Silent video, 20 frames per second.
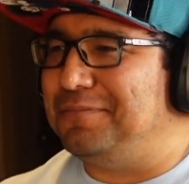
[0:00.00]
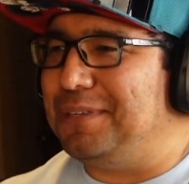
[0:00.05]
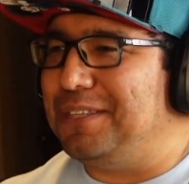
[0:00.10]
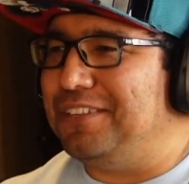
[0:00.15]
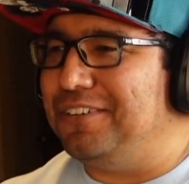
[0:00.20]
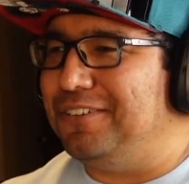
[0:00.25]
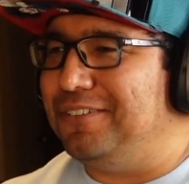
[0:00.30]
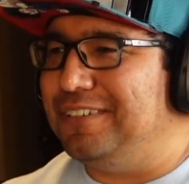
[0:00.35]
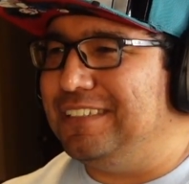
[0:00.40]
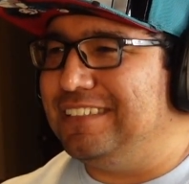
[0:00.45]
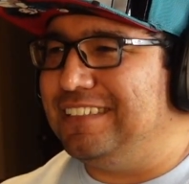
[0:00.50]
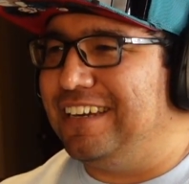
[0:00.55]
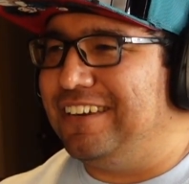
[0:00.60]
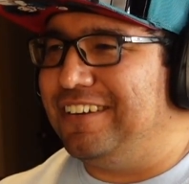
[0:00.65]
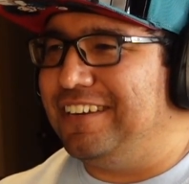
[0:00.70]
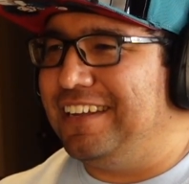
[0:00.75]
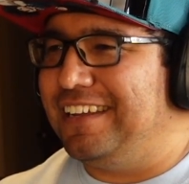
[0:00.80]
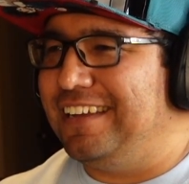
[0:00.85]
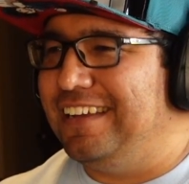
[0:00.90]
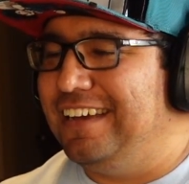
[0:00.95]
me the whole
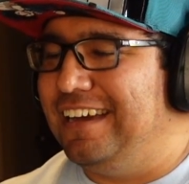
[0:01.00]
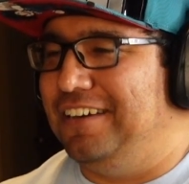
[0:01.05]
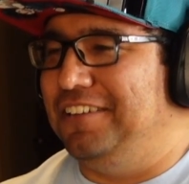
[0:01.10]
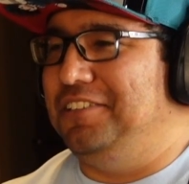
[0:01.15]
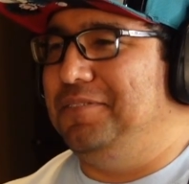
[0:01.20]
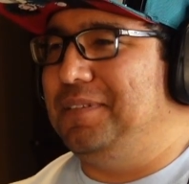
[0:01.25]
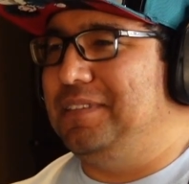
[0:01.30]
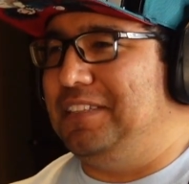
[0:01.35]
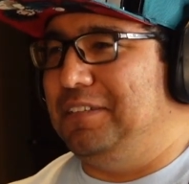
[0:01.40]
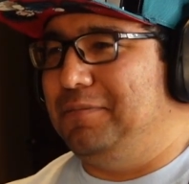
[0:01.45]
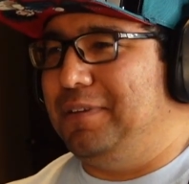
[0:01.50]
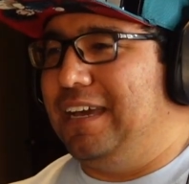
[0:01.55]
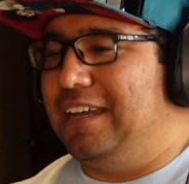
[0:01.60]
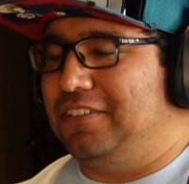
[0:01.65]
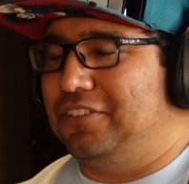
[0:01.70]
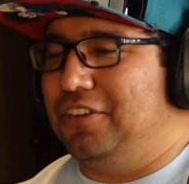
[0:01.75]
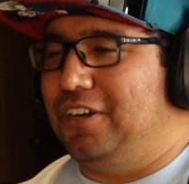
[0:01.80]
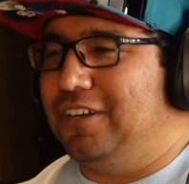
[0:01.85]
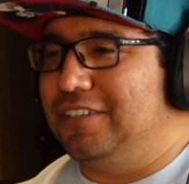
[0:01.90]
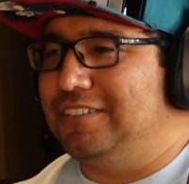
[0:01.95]
entire day. I don't even think we
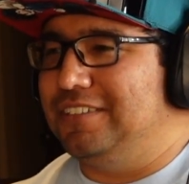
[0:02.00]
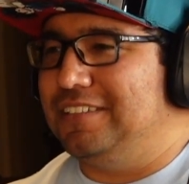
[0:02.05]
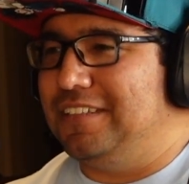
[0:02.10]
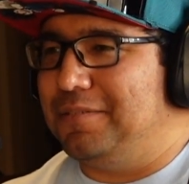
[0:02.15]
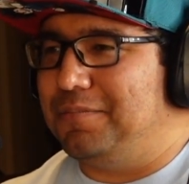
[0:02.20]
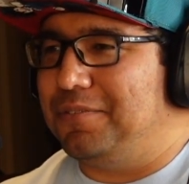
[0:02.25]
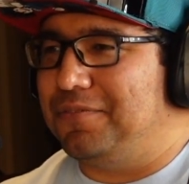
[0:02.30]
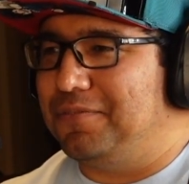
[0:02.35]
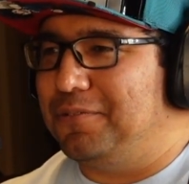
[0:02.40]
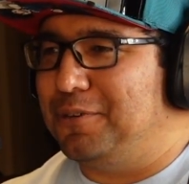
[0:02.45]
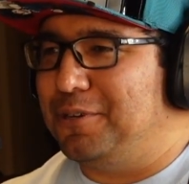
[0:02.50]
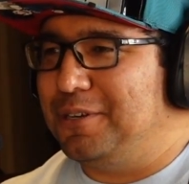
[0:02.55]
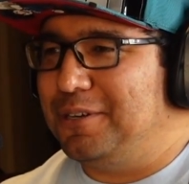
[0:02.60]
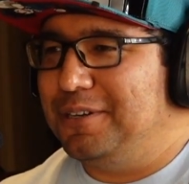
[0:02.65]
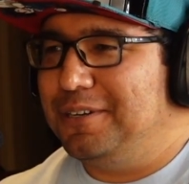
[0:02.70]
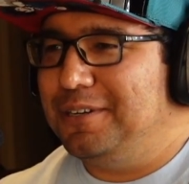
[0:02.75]
had talked the day before.